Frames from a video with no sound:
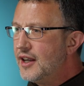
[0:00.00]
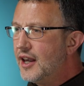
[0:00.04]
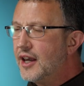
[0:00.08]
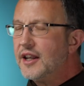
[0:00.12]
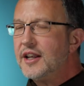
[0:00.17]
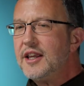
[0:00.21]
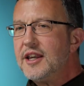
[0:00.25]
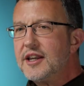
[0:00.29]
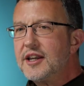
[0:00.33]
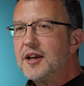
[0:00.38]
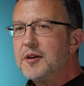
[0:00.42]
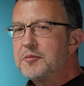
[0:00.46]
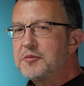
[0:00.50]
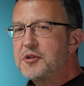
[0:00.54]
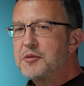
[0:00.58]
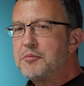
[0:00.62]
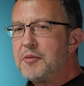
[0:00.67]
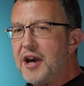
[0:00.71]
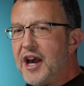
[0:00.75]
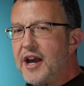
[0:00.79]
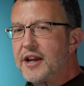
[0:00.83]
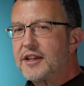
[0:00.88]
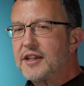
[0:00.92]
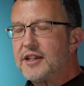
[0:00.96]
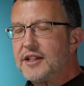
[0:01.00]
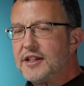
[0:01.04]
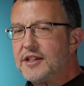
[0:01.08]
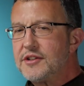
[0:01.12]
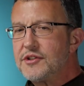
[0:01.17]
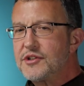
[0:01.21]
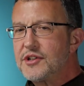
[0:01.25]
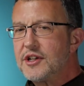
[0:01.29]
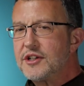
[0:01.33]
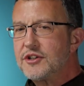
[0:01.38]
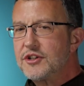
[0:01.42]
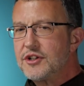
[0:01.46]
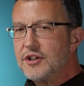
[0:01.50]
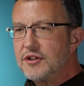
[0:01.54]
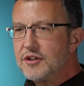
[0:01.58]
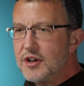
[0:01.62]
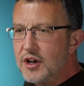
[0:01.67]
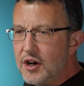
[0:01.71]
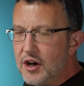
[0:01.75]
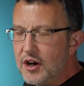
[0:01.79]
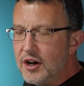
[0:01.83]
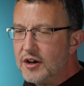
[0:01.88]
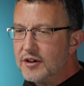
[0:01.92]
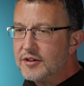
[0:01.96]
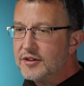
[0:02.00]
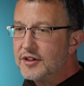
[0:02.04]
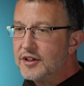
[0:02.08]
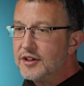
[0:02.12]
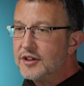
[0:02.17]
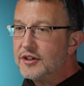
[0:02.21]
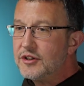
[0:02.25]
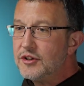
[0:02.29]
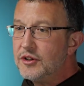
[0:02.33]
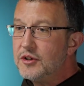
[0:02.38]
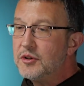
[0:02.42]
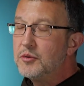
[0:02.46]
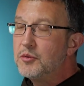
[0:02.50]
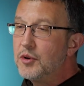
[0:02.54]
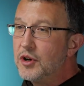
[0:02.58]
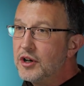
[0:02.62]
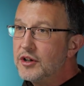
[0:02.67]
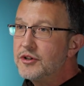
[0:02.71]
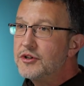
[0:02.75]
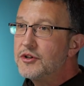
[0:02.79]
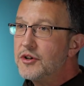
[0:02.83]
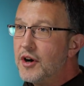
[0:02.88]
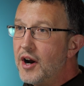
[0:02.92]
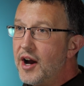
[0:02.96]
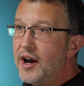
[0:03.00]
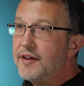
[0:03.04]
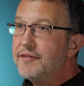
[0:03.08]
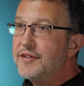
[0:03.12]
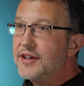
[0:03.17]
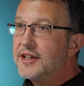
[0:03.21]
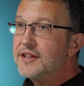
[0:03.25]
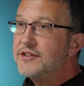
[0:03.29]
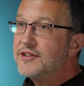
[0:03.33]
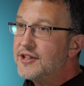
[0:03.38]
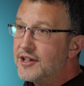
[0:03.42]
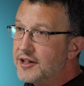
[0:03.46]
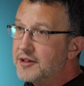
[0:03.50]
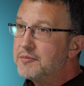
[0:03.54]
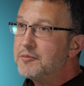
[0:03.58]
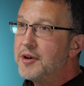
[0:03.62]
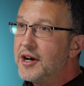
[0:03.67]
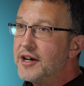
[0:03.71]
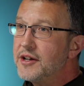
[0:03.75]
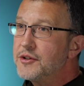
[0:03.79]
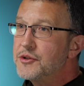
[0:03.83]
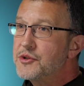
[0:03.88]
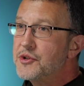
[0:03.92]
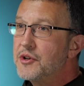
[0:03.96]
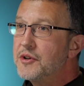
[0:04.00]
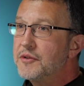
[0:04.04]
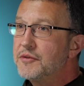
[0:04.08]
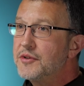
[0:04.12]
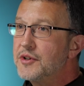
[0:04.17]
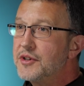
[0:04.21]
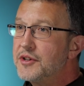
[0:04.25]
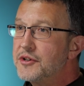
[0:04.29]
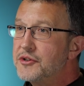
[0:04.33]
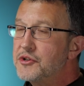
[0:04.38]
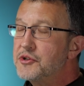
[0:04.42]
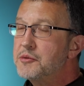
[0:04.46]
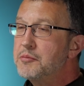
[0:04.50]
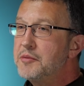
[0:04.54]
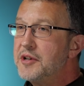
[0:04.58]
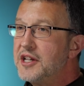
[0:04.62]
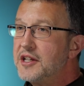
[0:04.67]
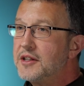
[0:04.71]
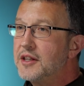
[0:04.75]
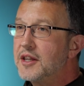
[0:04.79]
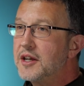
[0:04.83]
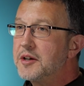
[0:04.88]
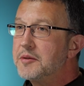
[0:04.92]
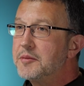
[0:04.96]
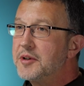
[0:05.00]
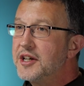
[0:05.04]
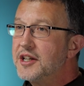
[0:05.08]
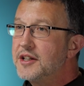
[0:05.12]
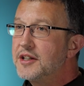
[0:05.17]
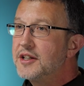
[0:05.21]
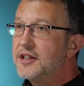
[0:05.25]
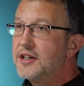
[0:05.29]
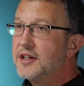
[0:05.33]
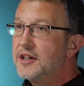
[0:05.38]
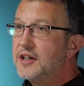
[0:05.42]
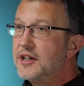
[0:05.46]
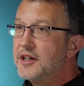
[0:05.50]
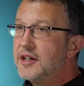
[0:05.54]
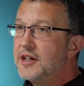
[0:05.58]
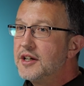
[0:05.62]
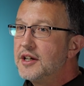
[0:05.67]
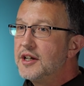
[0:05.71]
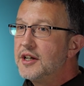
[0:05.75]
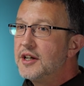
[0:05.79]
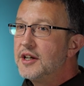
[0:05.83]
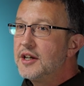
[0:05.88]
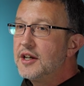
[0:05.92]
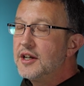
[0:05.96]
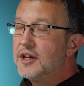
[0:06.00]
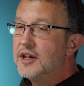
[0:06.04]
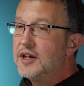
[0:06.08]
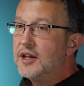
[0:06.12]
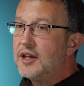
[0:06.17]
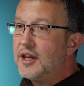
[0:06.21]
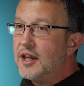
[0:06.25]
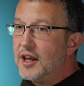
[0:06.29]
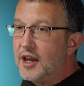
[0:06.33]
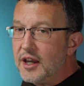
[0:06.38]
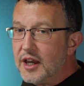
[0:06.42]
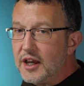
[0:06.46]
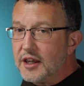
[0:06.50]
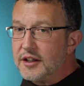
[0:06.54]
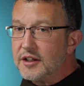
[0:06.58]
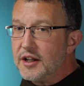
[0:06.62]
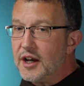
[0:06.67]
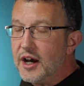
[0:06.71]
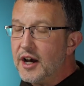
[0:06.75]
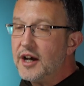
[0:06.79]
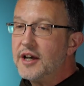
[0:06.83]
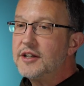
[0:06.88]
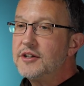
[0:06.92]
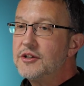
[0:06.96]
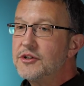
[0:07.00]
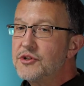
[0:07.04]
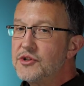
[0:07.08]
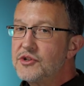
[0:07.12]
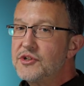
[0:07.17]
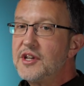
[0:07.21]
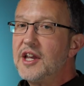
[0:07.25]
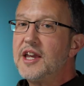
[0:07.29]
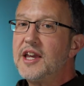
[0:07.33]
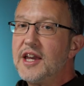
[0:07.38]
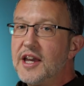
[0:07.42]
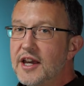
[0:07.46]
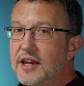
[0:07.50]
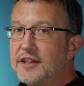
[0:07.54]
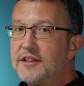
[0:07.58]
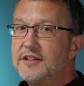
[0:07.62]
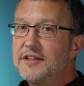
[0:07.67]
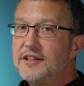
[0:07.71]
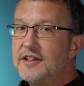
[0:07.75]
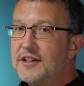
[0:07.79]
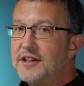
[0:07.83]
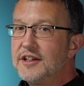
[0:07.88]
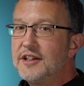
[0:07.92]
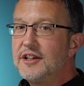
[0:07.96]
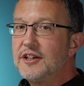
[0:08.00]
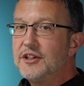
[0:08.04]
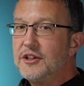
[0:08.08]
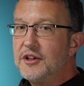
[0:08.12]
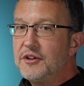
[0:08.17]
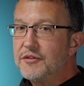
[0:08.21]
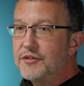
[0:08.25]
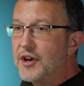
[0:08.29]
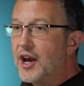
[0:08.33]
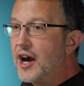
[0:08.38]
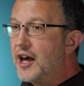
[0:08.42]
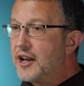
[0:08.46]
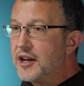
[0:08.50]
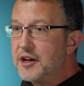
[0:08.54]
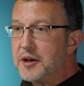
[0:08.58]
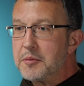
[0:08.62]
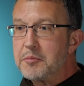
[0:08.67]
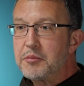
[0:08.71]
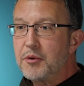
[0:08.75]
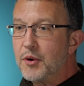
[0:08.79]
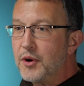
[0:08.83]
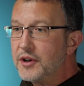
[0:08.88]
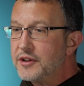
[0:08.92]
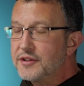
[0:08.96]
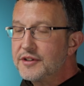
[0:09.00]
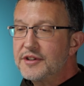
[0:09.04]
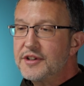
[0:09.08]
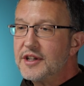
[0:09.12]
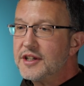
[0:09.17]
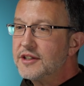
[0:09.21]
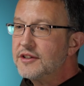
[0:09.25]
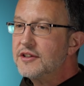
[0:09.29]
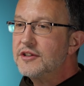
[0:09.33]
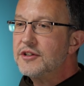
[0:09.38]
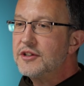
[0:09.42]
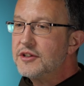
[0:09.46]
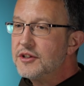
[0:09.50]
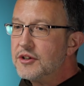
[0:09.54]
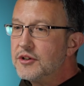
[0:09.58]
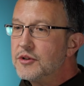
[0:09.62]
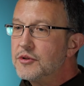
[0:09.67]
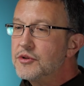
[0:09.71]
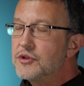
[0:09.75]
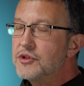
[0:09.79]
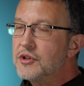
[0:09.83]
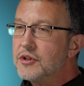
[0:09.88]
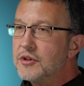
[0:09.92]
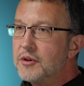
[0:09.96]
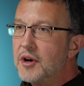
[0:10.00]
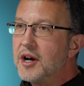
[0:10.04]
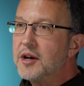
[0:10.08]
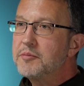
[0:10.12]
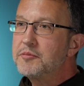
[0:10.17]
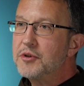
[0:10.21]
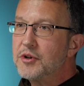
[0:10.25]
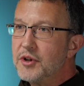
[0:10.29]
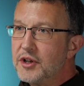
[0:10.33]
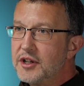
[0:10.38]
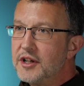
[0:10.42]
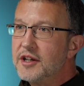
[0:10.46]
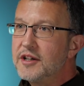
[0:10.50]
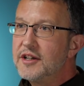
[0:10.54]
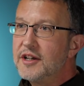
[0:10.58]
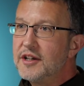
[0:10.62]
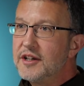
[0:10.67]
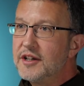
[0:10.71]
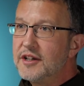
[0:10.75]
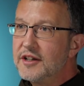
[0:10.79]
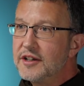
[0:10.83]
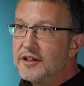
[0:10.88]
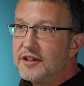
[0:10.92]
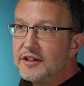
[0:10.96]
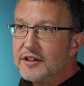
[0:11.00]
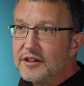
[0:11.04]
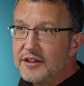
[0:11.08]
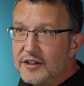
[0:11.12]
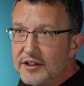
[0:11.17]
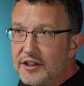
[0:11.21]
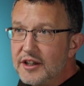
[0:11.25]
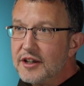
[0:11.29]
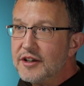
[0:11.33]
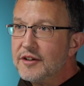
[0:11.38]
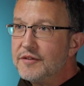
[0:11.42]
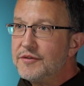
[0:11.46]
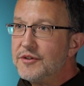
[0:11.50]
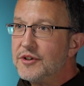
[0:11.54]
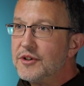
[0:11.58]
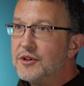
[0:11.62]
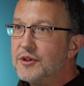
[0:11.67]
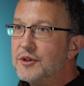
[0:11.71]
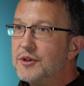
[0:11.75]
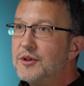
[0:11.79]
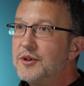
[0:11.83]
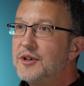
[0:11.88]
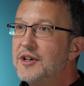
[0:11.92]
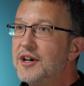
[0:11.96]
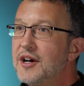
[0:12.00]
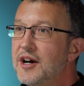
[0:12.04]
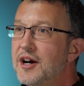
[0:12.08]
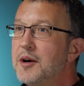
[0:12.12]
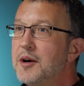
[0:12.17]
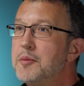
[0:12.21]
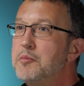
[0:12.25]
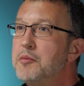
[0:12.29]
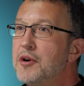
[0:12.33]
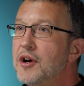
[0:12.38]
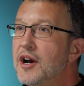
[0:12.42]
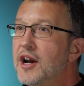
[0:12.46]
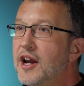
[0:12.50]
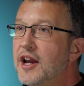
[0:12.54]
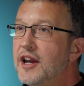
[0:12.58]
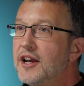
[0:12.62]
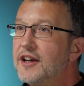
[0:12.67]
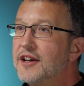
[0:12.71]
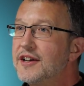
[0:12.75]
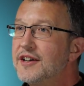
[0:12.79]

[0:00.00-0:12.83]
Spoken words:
And he comes back and he says, you know, you were driving 10 miles over the speed limit, and I understand you've got an important thing to do, so I'm going to give you a break.